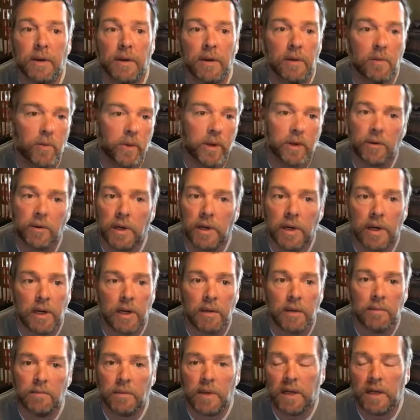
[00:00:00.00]
Uh, we were
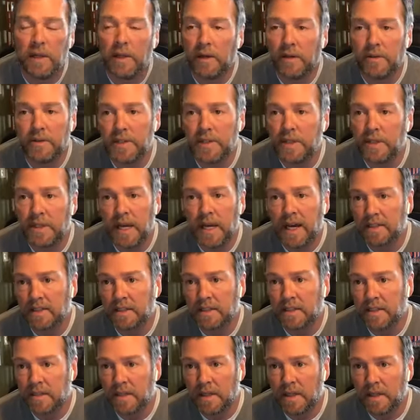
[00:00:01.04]
a LLC
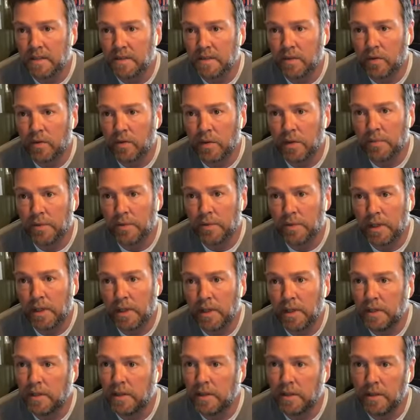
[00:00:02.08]
taxed as an S corp
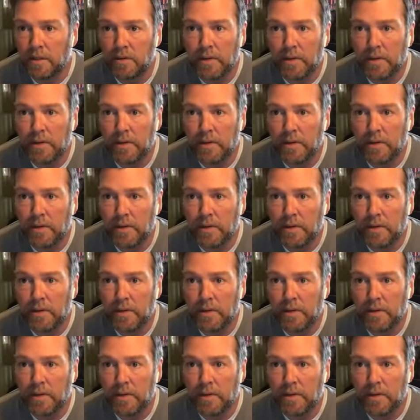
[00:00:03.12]
uh, in the